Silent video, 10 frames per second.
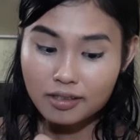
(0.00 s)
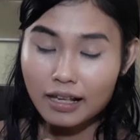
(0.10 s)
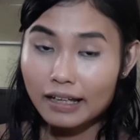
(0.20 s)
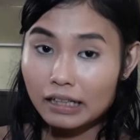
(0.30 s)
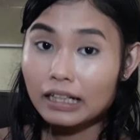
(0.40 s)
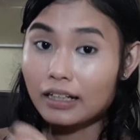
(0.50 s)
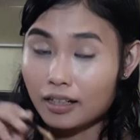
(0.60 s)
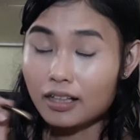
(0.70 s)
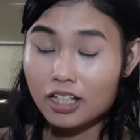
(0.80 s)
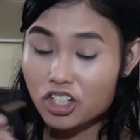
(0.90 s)
like
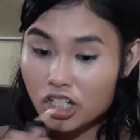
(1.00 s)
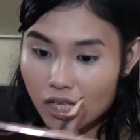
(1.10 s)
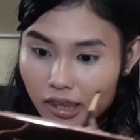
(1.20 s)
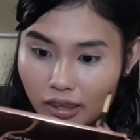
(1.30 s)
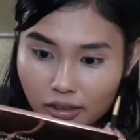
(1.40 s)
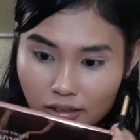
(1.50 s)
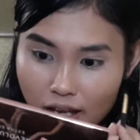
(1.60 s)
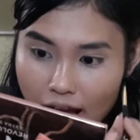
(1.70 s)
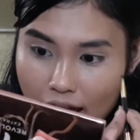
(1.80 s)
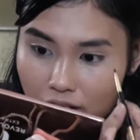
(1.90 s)
legit.
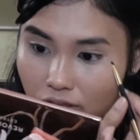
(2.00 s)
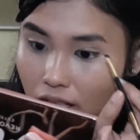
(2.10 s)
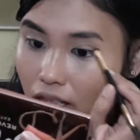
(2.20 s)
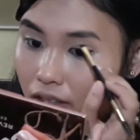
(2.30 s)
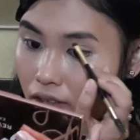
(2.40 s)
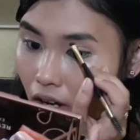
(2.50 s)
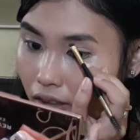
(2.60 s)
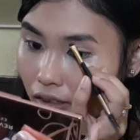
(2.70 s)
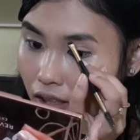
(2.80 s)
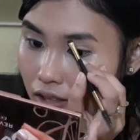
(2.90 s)
I really
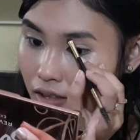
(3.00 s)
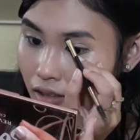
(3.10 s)
thought that